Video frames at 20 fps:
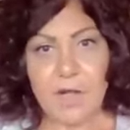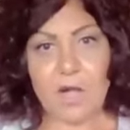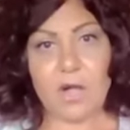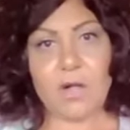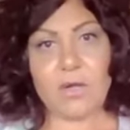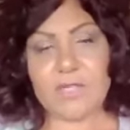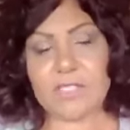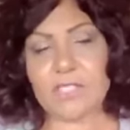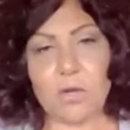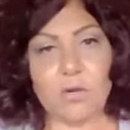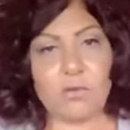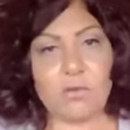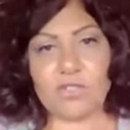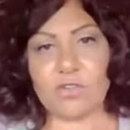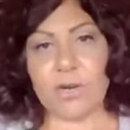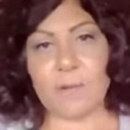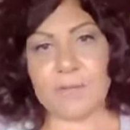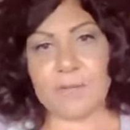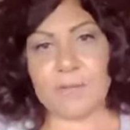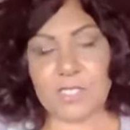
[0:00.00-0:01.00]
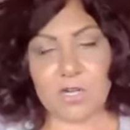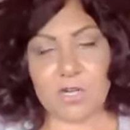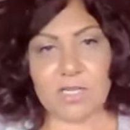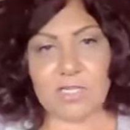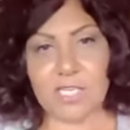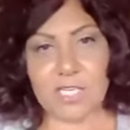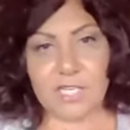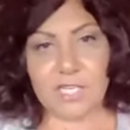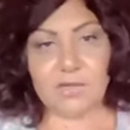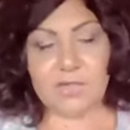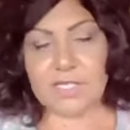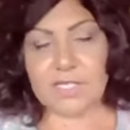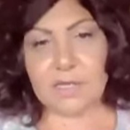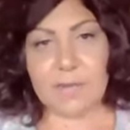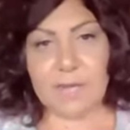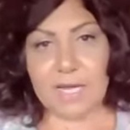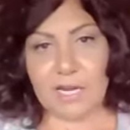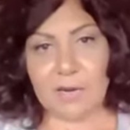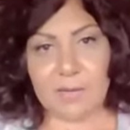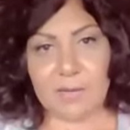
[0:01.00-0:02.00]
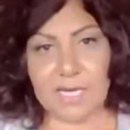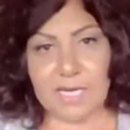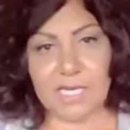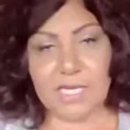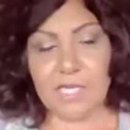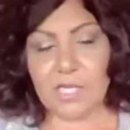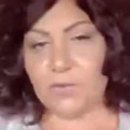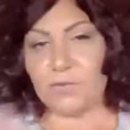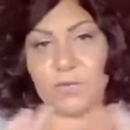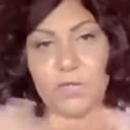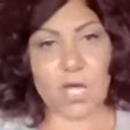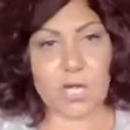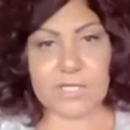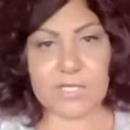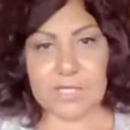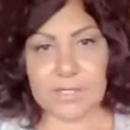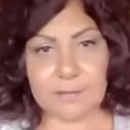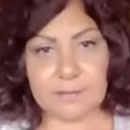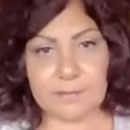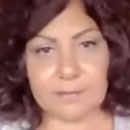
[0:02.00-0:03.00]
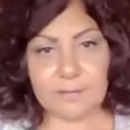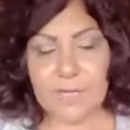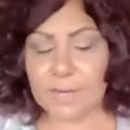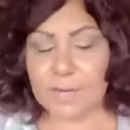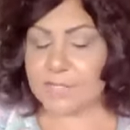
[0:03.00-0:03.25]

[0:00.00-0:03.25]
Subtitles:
oh, this whole trip is costing you this amount of money, you've lost them.